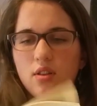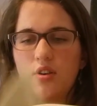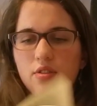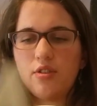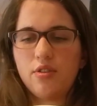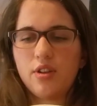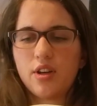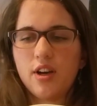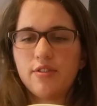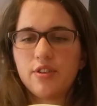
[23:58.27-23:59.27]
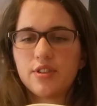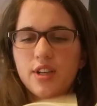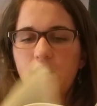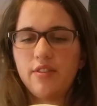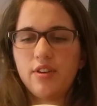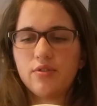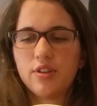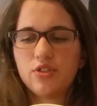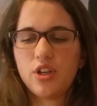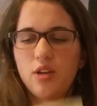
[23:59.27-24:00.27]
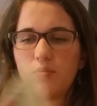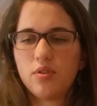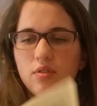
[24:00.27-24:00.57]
Although the cover is kind of in rough shape.